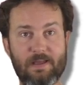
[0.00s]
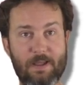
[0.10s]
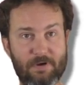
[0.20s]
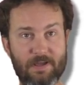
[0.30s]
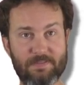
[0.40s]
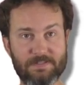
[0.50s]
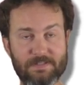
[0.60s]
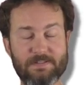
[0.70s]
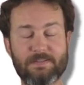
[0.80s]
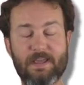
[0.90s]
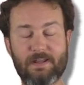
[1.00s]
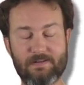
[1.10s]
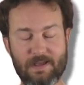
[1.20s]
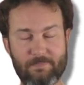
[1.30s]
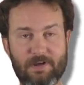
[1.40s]
hypothesis, that
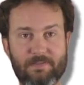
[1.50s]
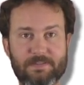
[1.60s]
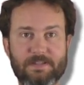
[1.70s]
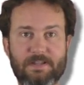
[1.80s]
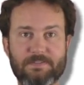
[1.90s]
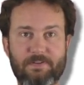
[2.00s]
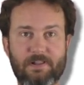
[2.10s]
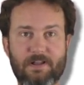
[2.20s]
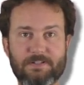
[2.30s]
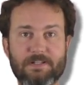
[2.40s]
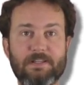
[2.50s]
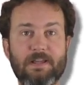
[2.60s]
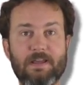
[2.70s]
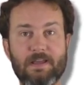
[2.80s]
hypothesized phylogeny.